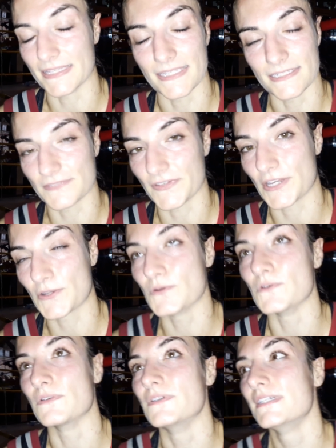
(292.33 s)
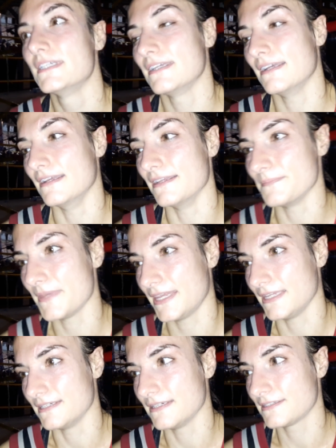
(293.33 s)
Lina's very cool,
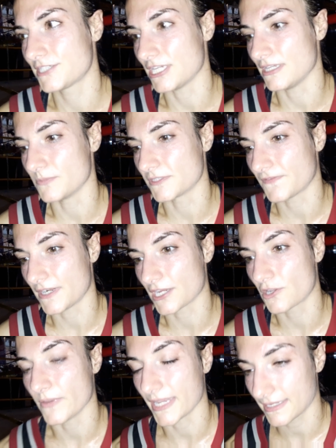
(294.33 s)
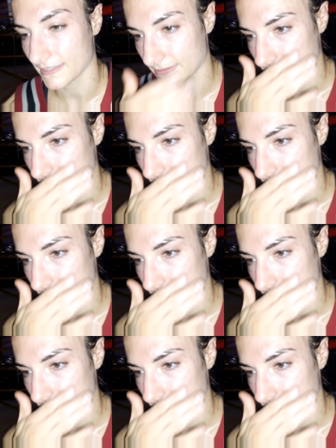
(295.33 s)
and she was very quick